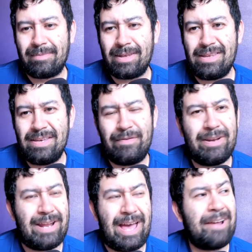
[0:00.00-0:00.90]
Even
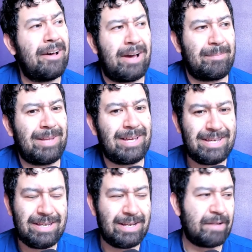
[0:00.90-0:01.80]
in Anaheim, like,
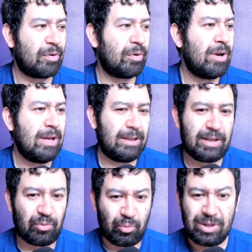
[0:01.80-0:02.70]
he never
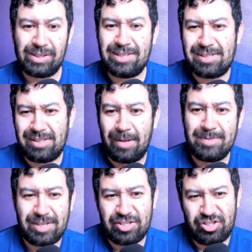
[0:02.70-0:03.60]
like really
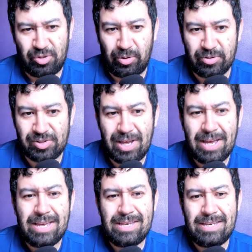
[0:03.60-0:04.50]
slumped his shoulders.
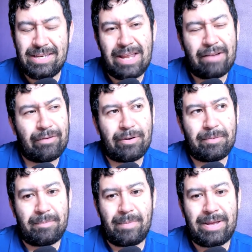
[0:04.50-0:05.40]
He never
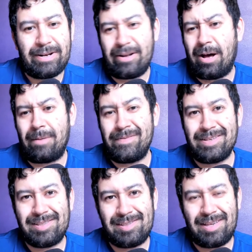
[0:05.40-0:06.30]
made it
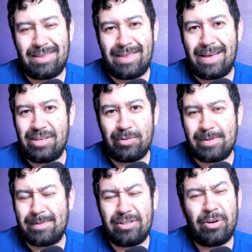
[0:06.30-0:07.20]
obvious that he was,
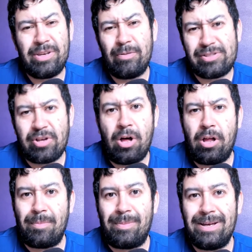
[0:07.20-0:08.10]
no, he was
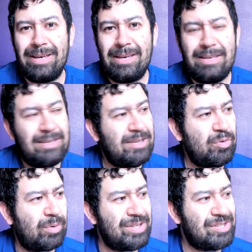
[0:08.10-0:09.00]
calm. He
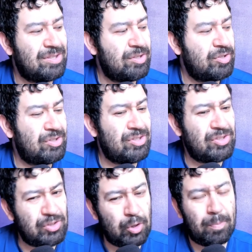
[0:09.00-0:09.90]
was
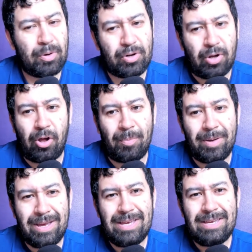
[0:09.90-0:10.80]
super calm.
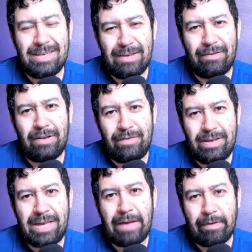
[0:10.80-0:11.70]
Even if he
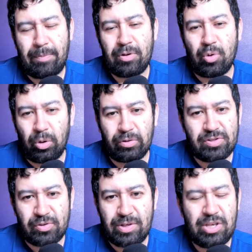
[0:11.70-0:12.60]
gave up a goal or
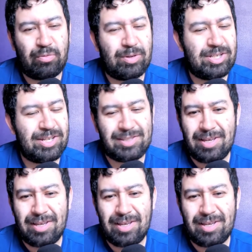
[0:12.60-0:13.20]
two, he would just